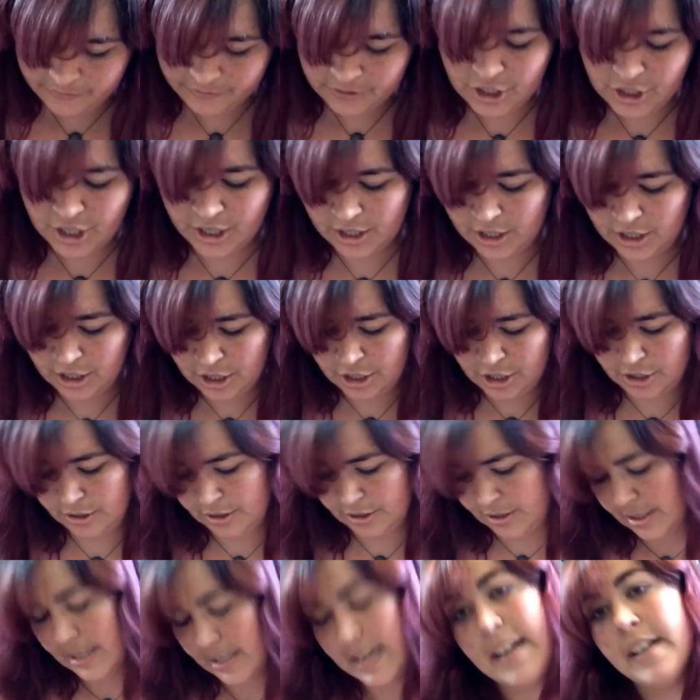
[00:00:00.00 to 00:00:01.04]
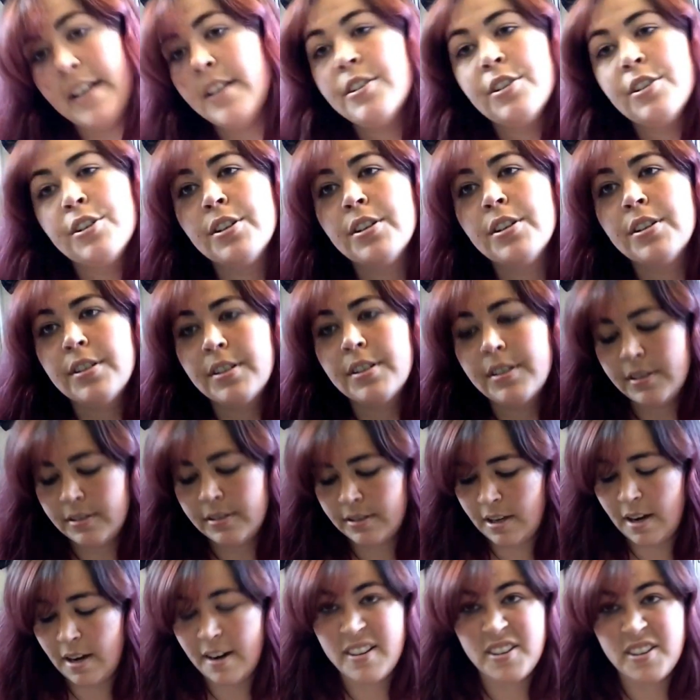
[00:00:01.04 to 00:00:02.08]
just your standard,
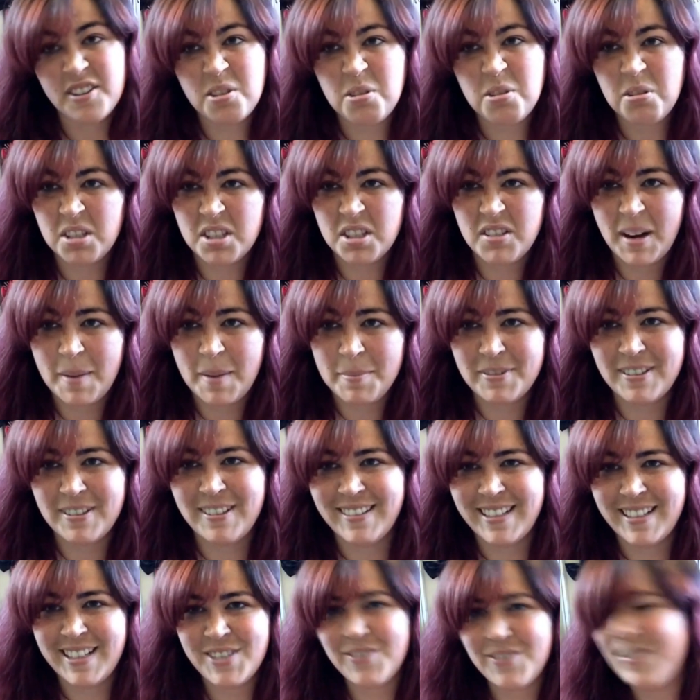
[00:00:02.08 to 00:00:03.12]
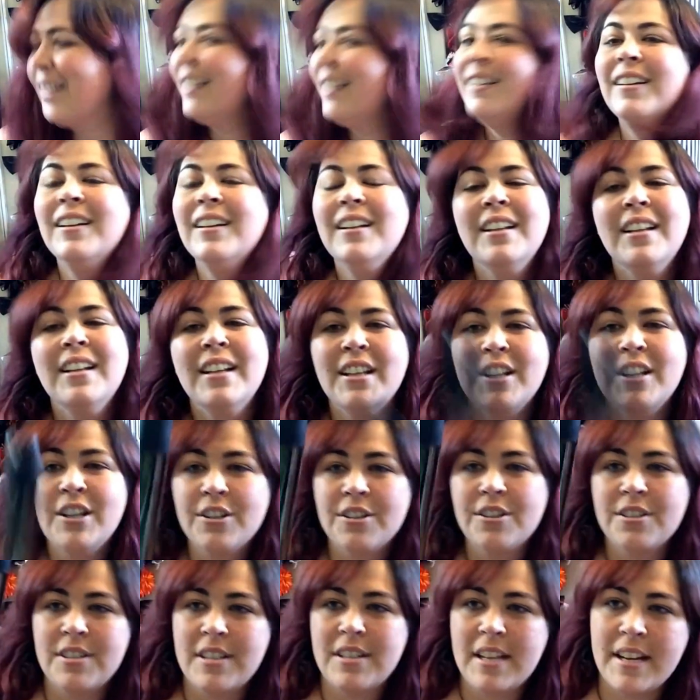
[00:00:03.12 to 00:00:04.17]
sorry, there's cords wrapped around each one, your
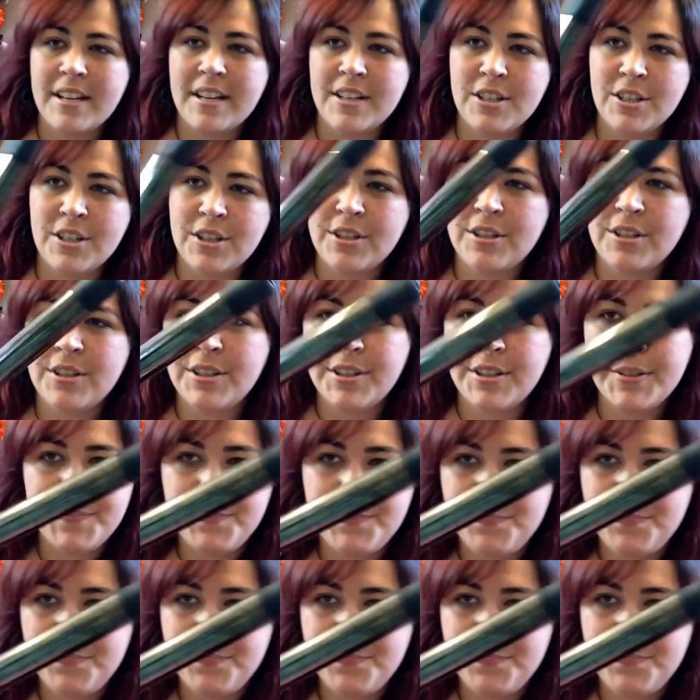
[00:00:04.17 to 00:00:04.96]
standard